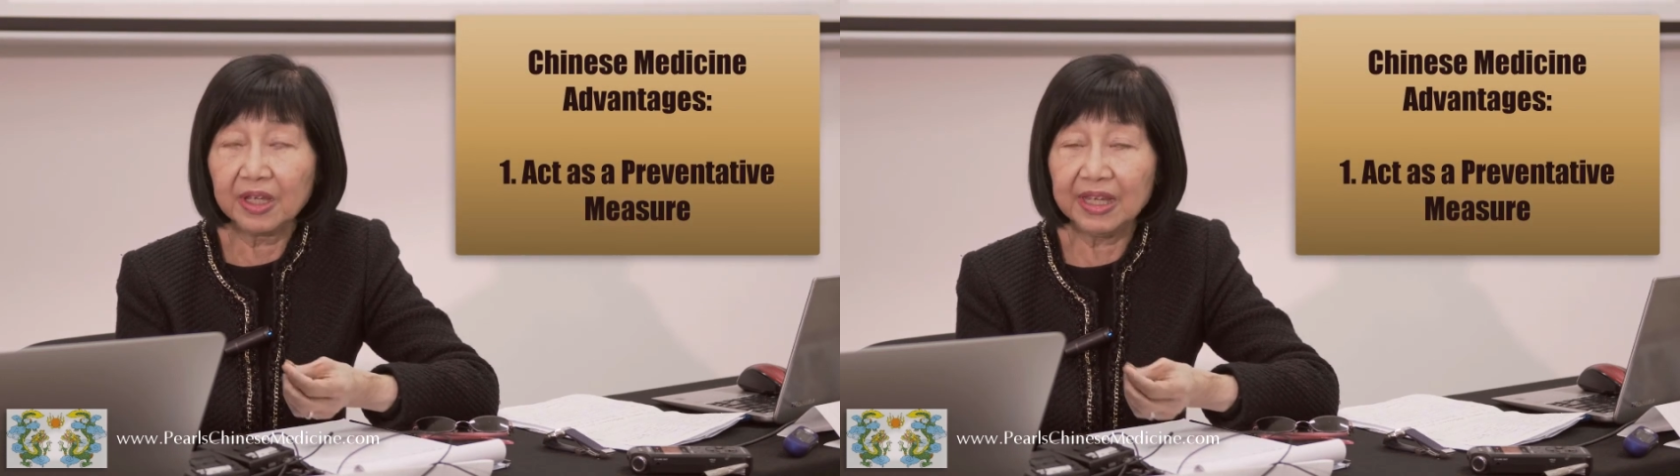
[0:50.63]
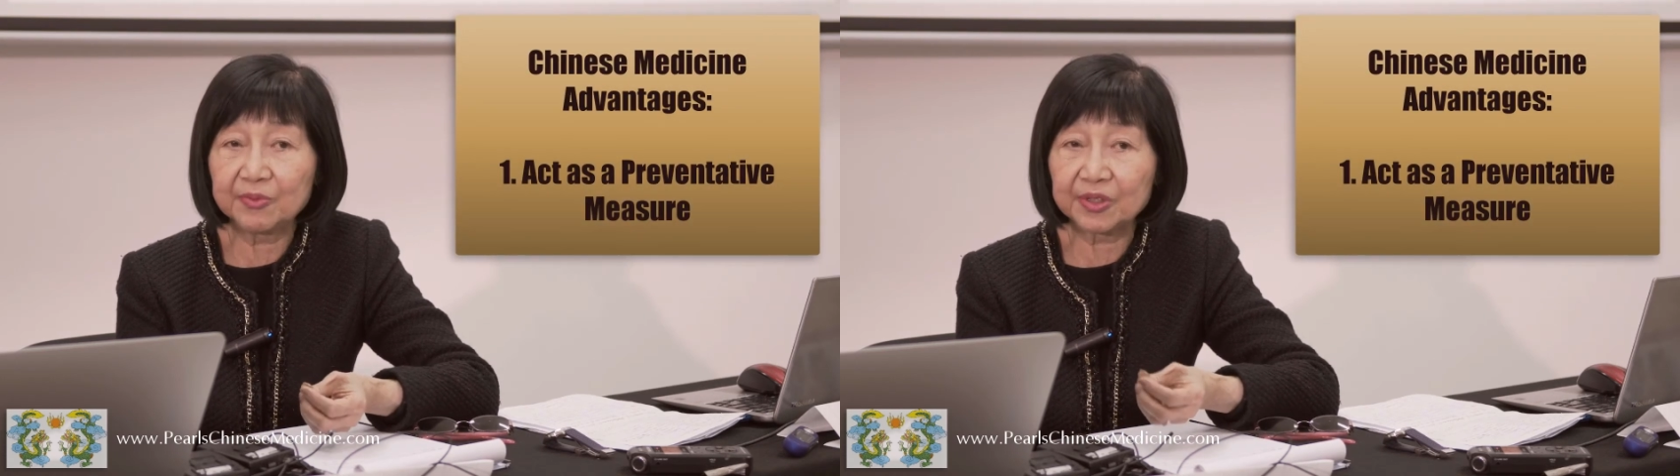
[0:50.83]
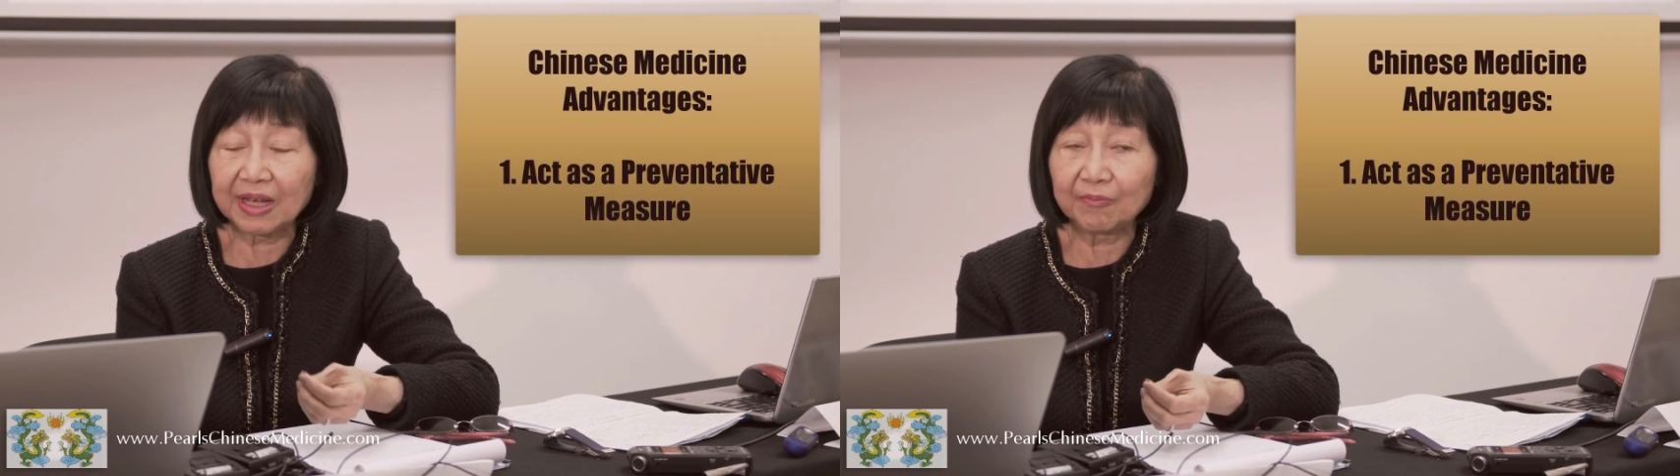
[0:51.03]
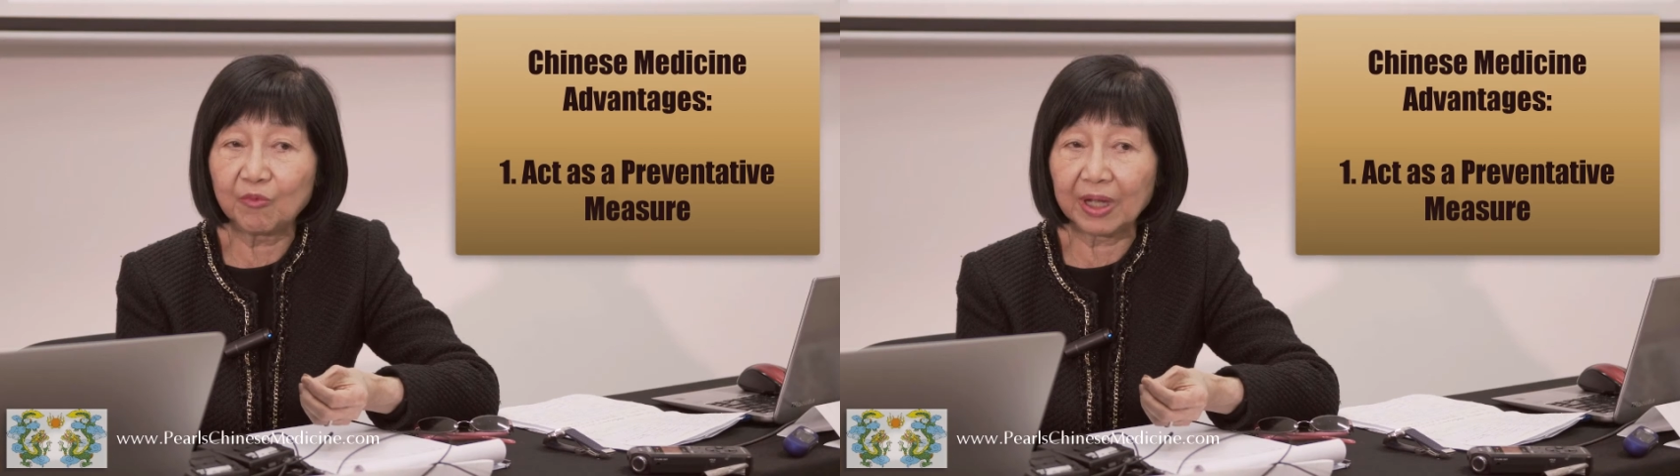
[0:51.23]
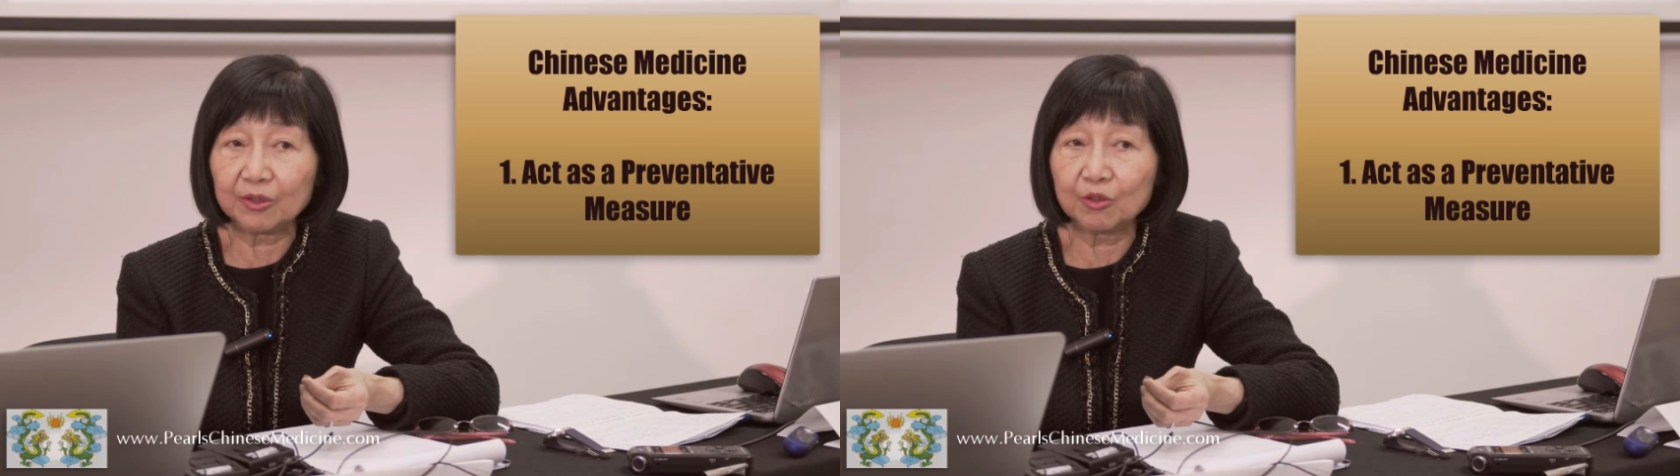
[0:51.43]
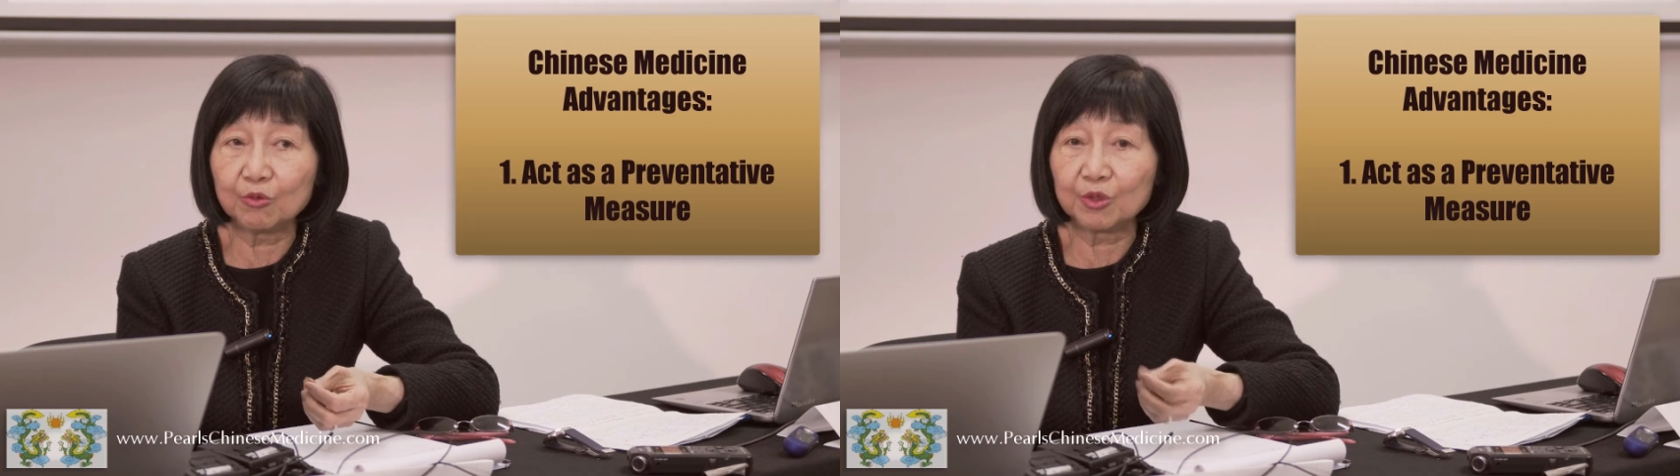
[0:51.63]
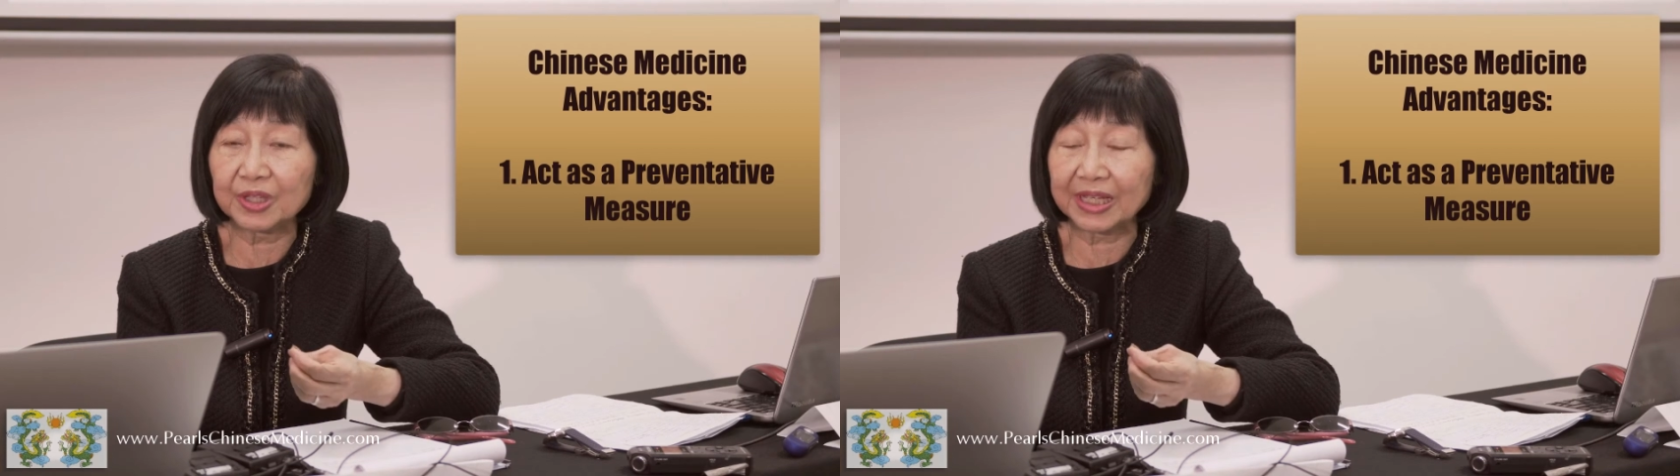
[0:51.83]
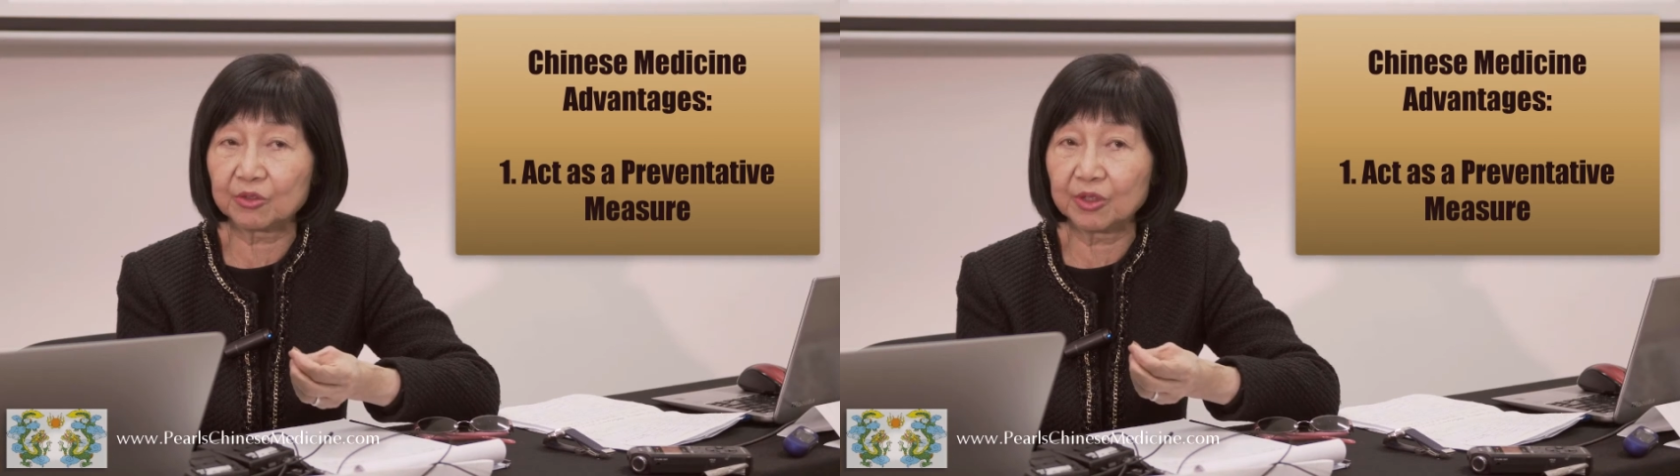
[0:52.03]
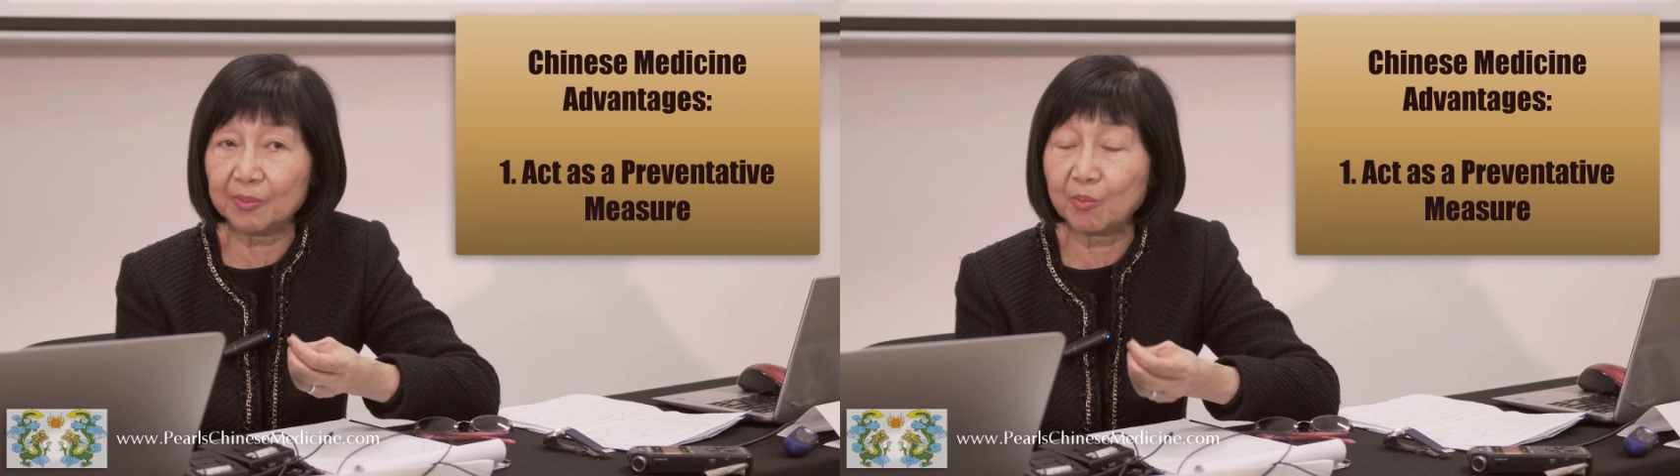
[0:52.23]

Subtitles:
If someone who is actually